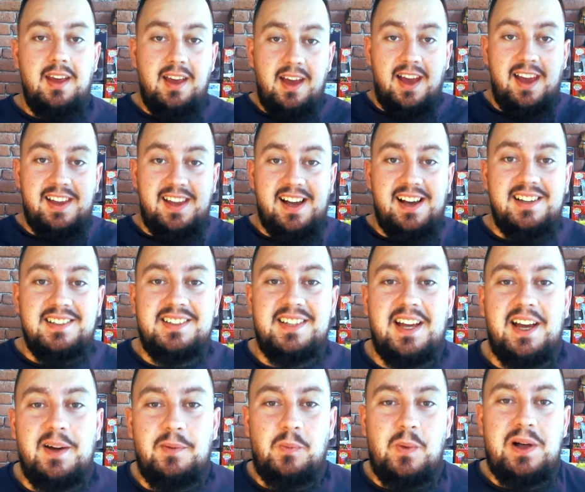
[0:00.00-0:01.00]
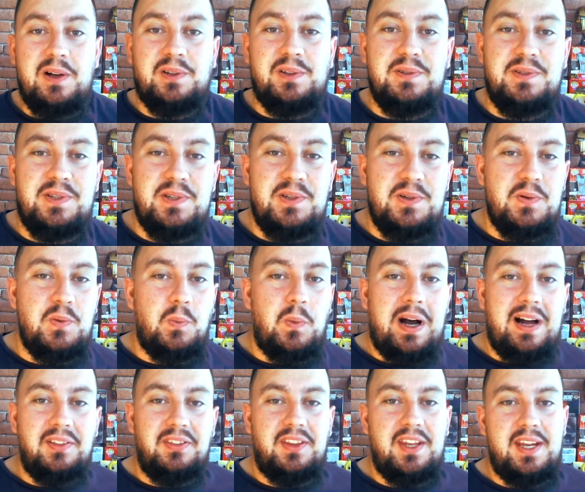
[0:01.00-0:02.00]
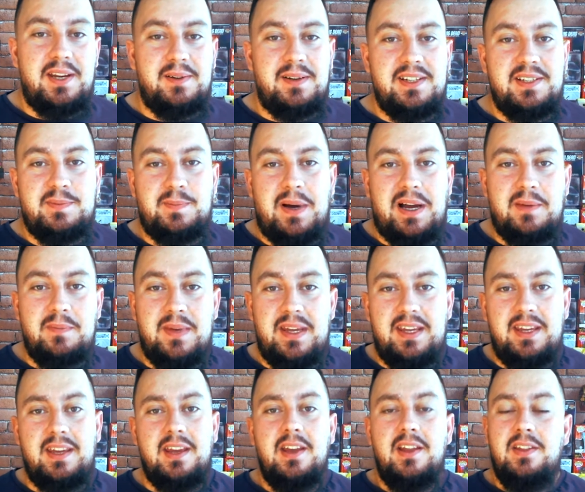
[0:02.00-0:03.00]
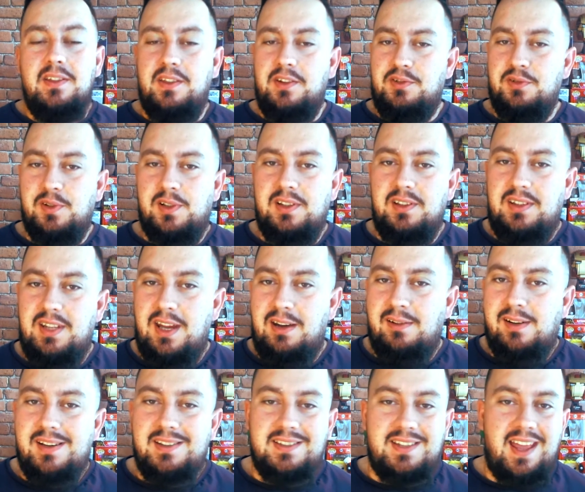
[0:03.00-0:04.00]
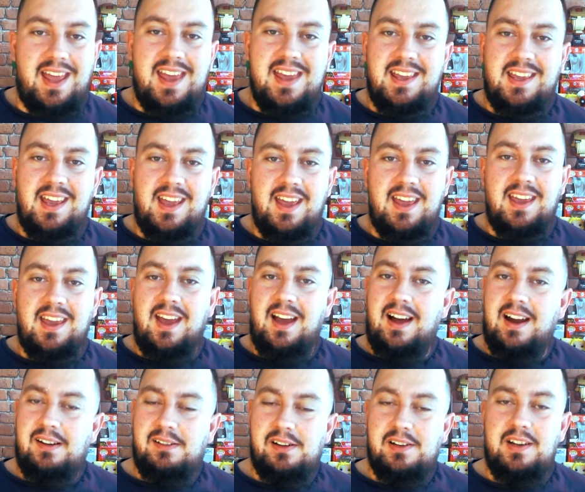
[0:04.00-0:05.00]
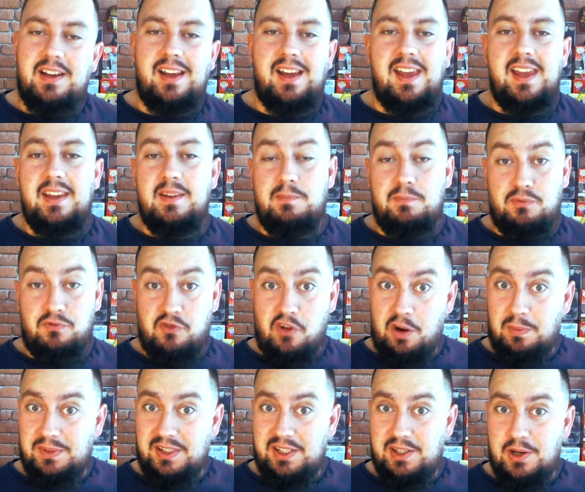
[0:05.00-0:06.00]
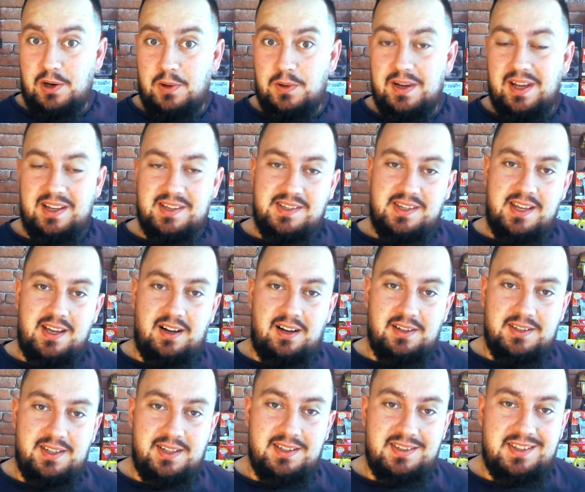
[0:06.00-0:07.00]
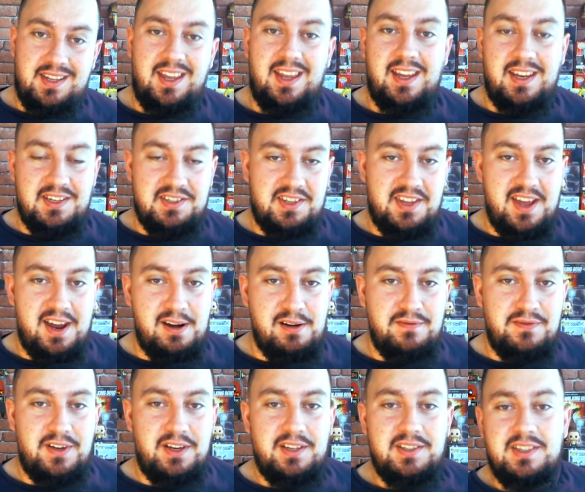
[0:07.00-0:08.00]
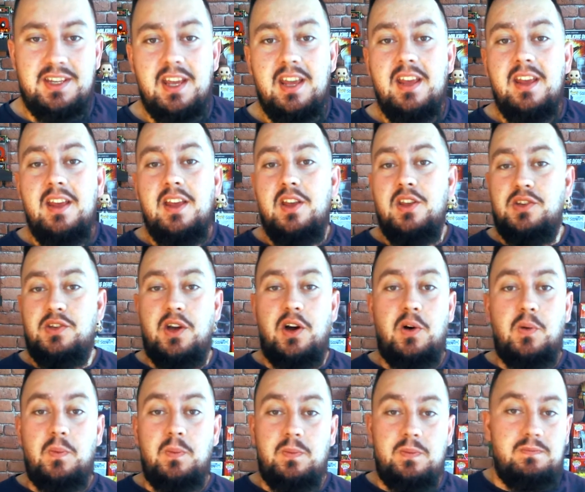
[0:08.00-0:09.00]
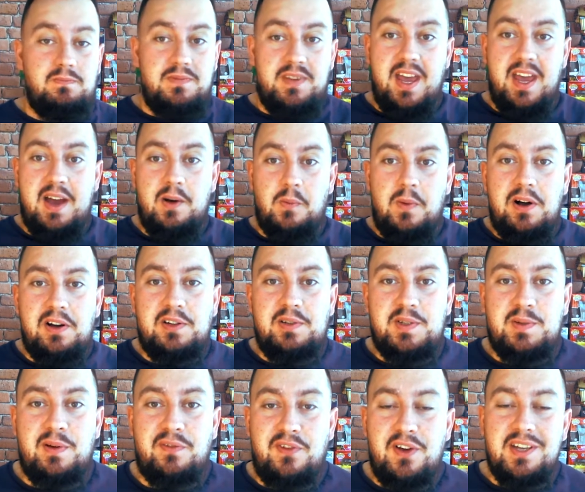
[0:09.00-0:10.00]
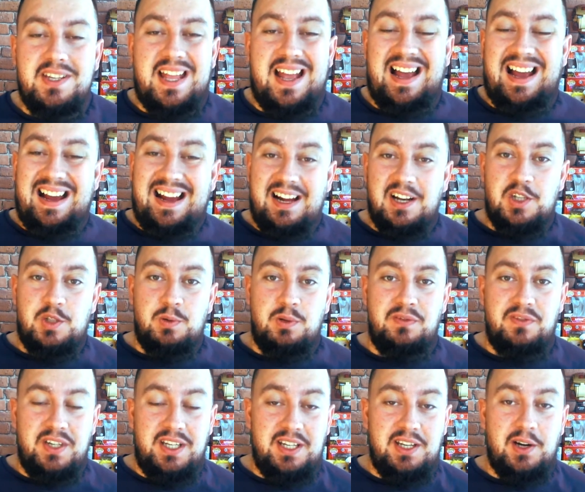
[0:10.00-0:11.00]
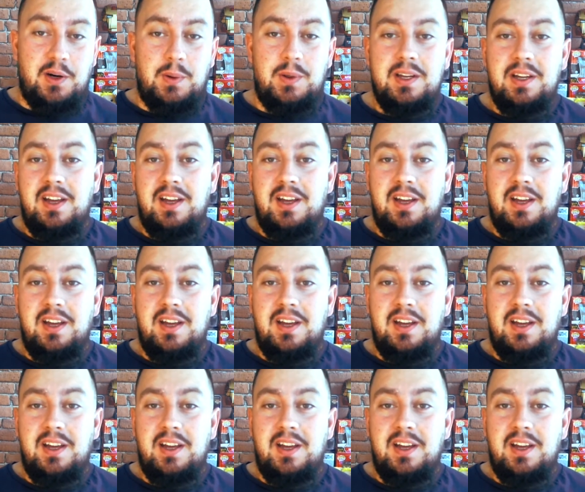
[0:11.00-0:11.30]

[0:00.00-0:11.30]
Hey guys, and welcome to Wild Theories by me, the Drunken Theorist, aka Aaron, formerly known as the artist into the Aaronverse. So, yeah, welcome to my first actual video.